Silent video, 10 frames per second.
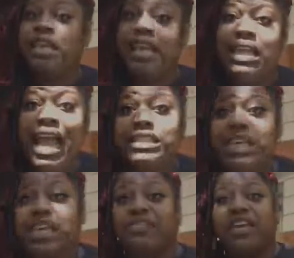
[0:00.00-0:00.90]
getting that
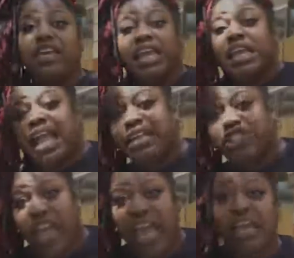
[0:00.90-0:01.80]
TV, getting that
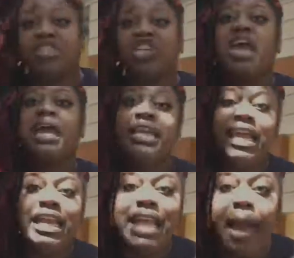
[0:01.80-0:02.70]
change,
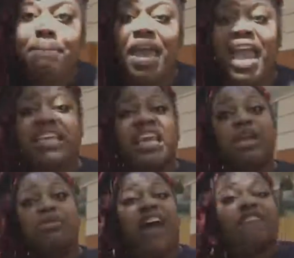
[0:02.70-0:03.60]
getting that bed,
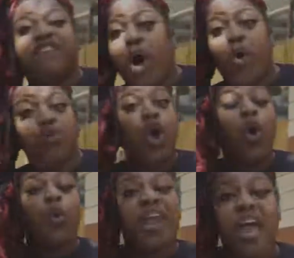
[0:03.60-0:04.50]
getting that phone,
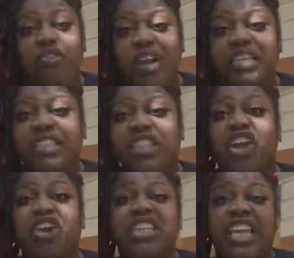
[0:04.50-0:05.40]
whatever it is that they're
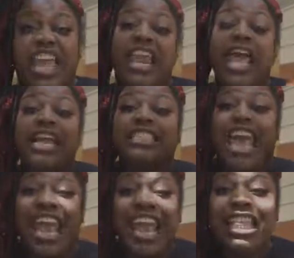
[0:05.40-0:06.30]
gonna get, is
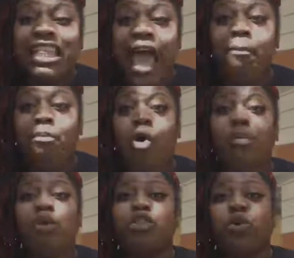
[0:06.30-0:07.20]
that in that
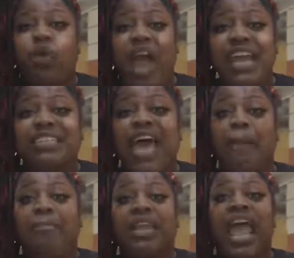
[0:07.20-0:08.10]
moment when the riots
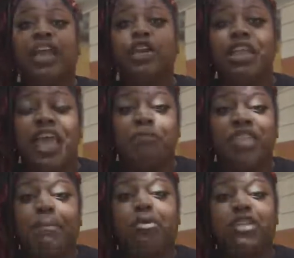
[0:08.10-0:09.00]
happen and if
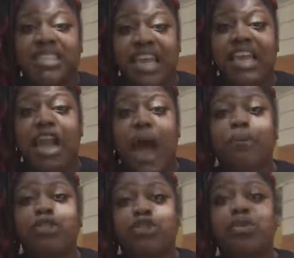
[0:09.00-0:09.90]
they present an
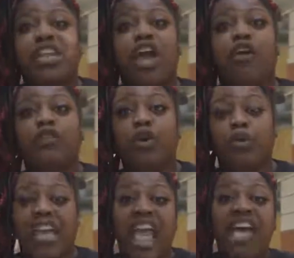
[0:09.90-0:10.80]
opportunity of
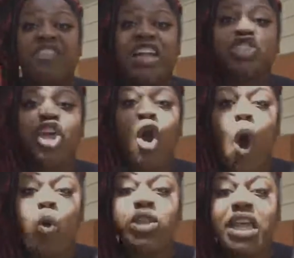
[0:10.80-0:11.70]
looting, that's their
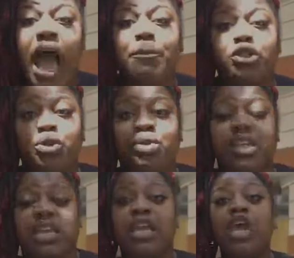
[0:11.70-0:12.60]
only
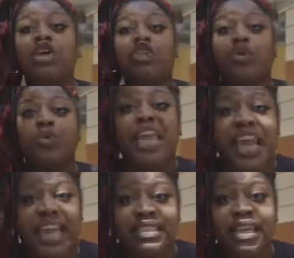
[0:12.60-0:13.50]
opportunity to
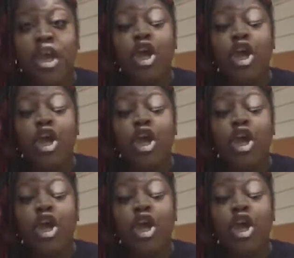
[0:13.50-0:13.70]
get it.